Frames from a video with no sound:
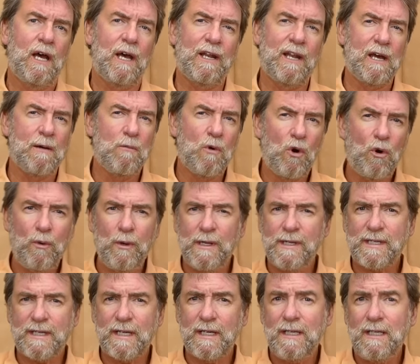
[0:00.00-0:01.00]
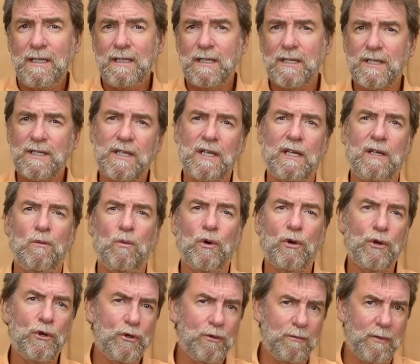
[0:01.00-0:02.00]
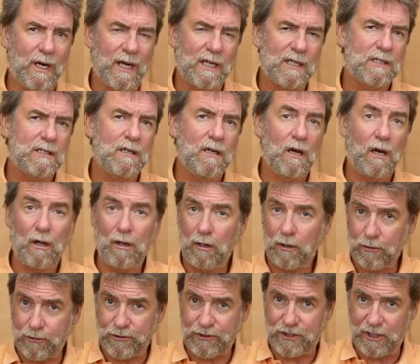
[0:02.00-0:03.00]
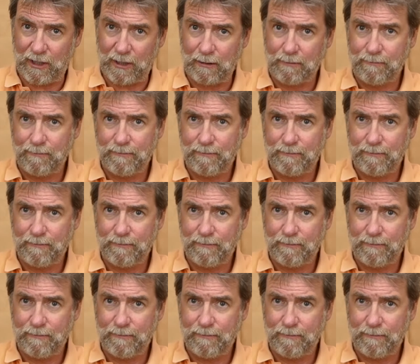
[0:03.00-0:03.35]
and I'm always keen to see what Umarex are launching.